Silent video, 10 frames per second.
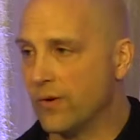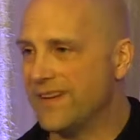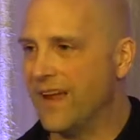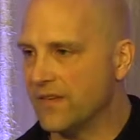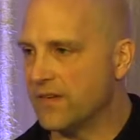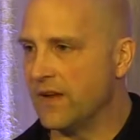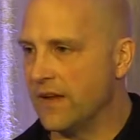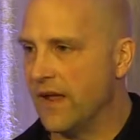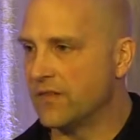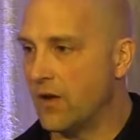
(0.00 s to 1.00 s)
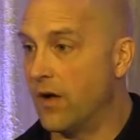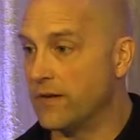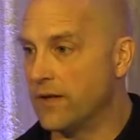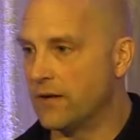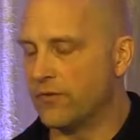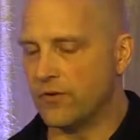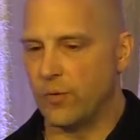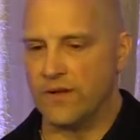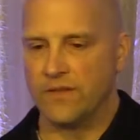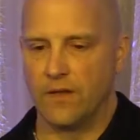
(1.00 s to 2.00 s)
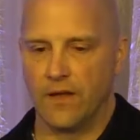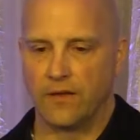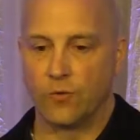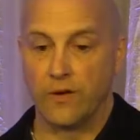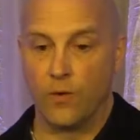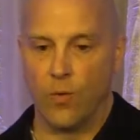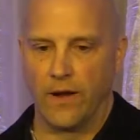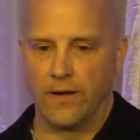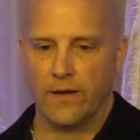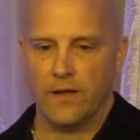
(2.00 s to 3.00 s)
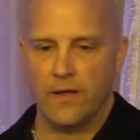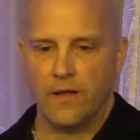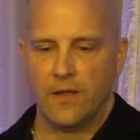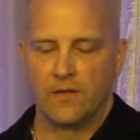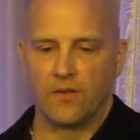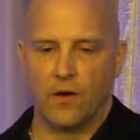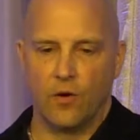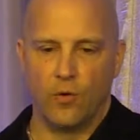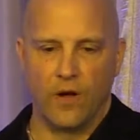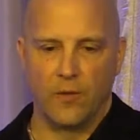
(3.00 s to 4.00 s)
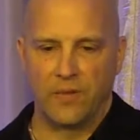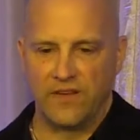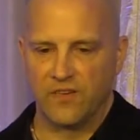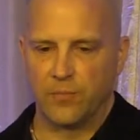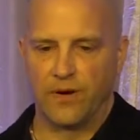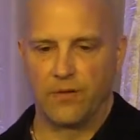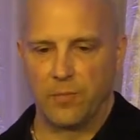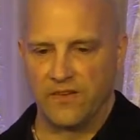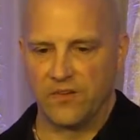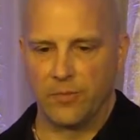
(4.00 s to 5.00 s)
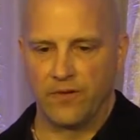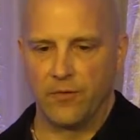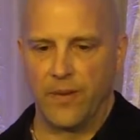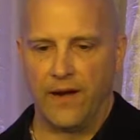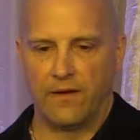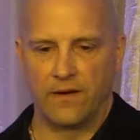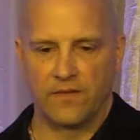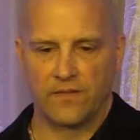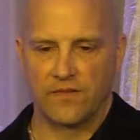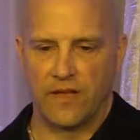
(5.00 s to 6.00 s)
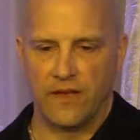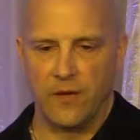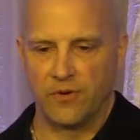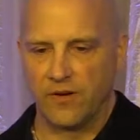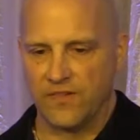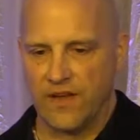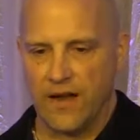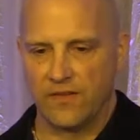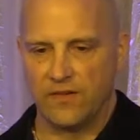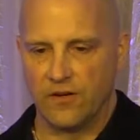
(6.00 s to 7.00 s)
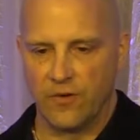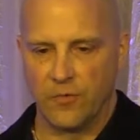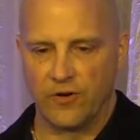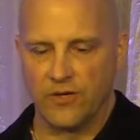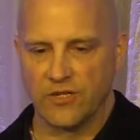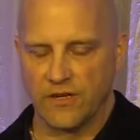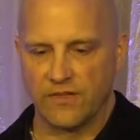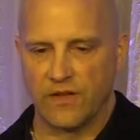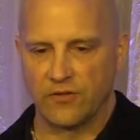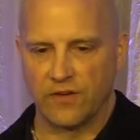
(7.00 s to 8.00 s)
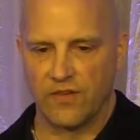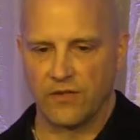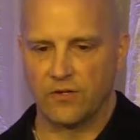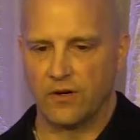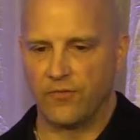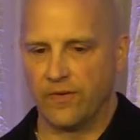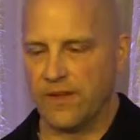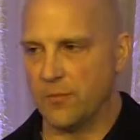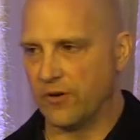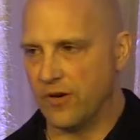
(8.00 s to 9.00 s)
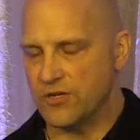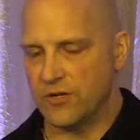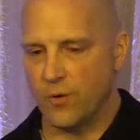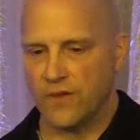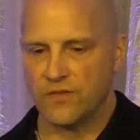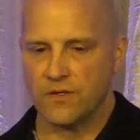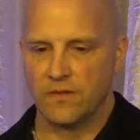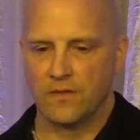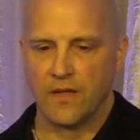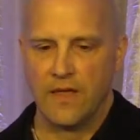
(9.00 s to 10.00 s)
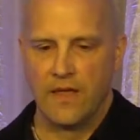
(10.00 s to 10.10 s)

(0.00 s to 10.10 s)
we're testing as content for 2021. So place of birth of parents, immigrant status, year of immigration, et cetera, for the immigration questions.